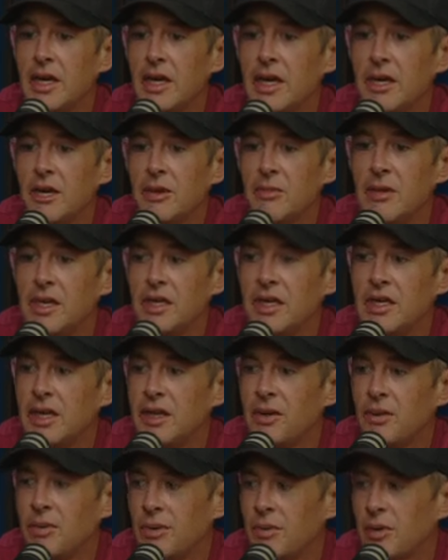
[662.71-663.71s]
and
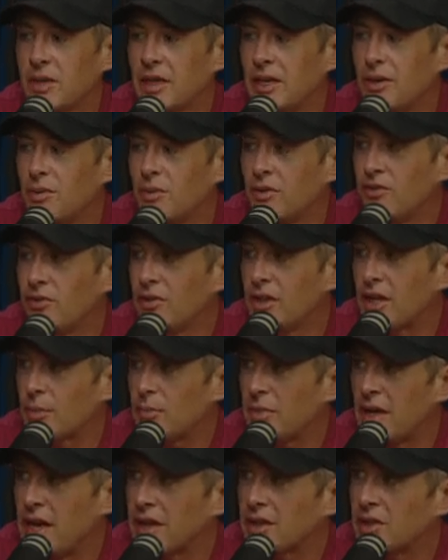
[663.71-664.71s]
yet you're able to kind of
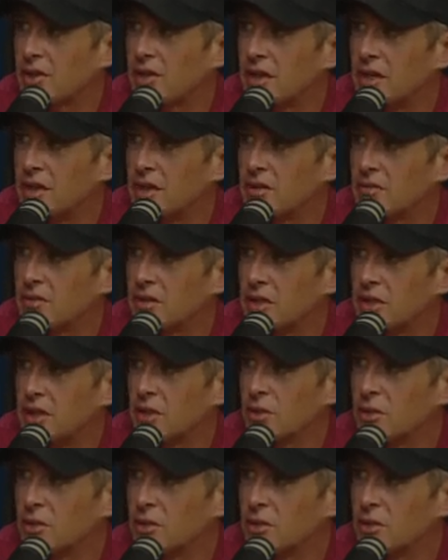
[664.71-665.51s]
reflect back on it a